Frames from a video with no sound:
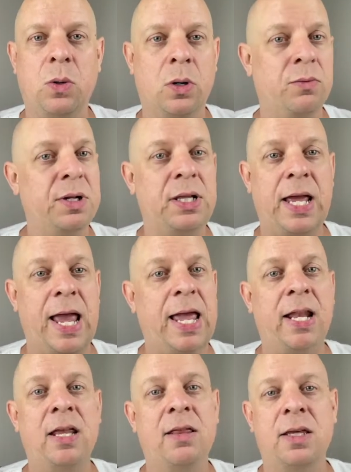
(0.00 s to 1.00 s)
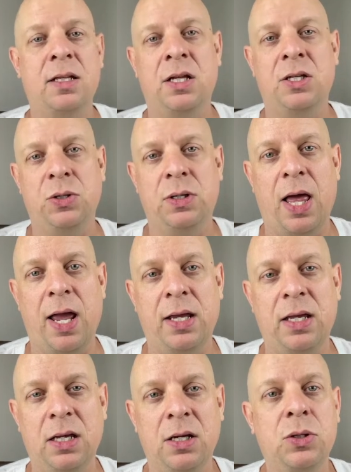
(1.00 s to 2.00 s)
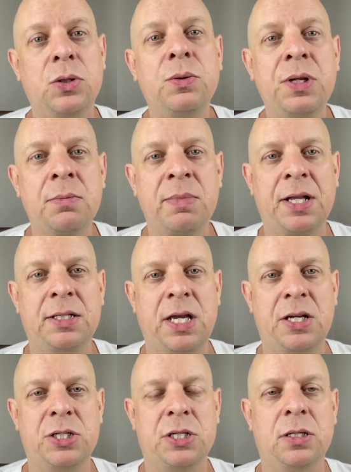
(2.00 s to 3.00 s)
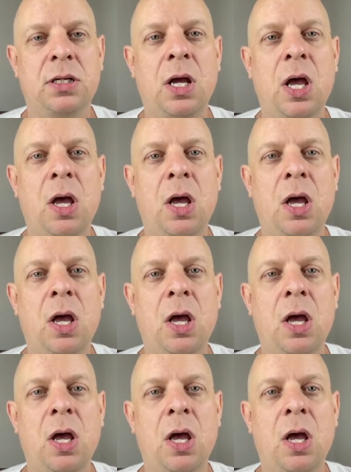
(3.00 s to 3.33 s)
or really anything that you'd like, including meditation.